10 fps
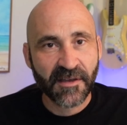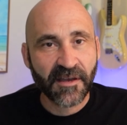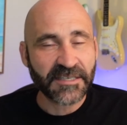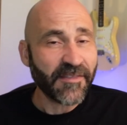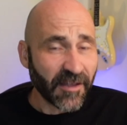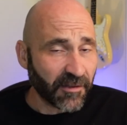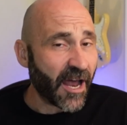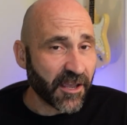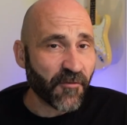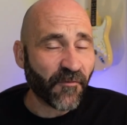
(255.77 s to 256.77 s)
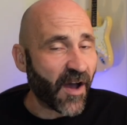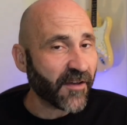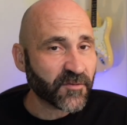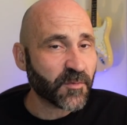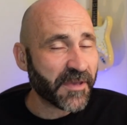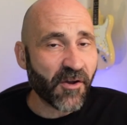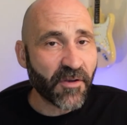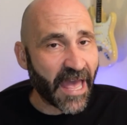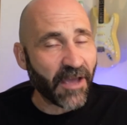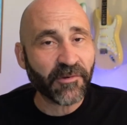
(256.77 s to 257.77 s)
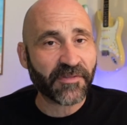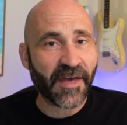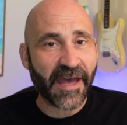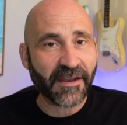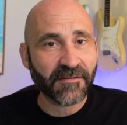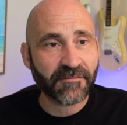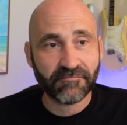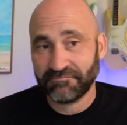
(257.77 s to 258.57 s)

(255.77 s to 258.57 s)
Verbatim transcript: Because I think a lot of you fives would be okay with that.